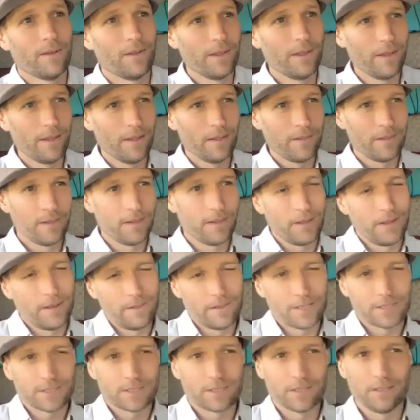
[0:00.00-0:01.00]
And in
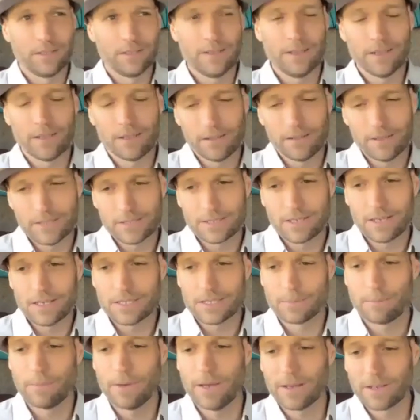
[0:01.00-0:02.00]
this legally
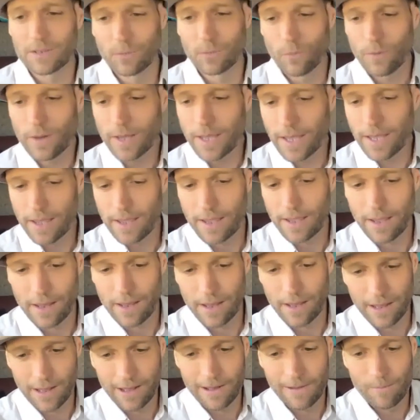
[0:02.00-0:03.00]
suspect way,
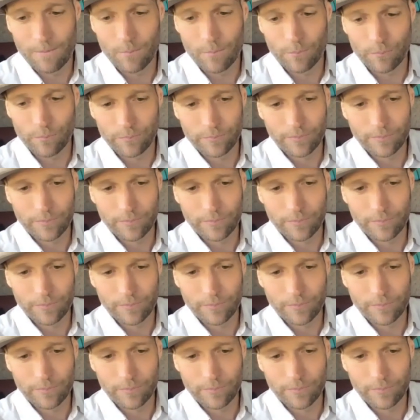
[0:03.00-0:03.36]
um,